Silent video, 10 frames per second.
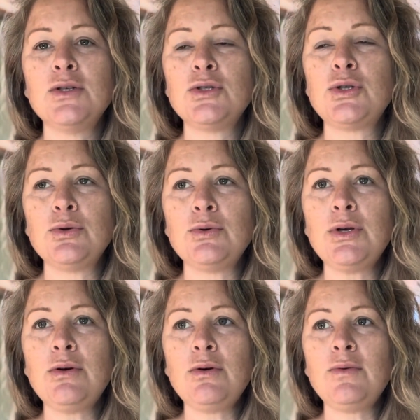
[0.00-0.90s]
to
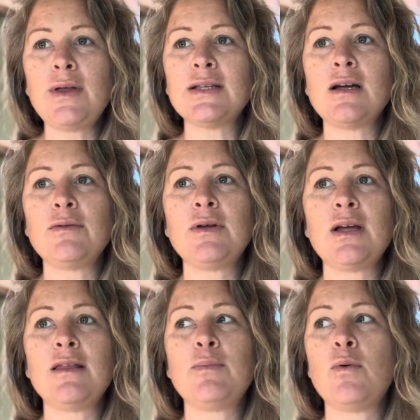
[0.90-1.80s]
you, that's not really
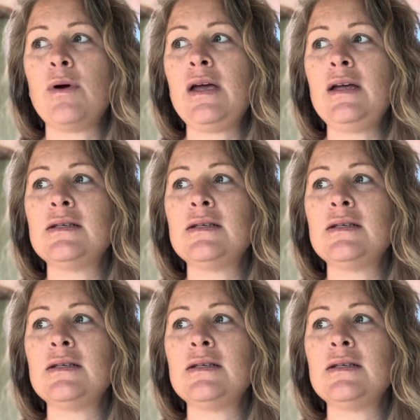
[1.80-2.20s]
the point.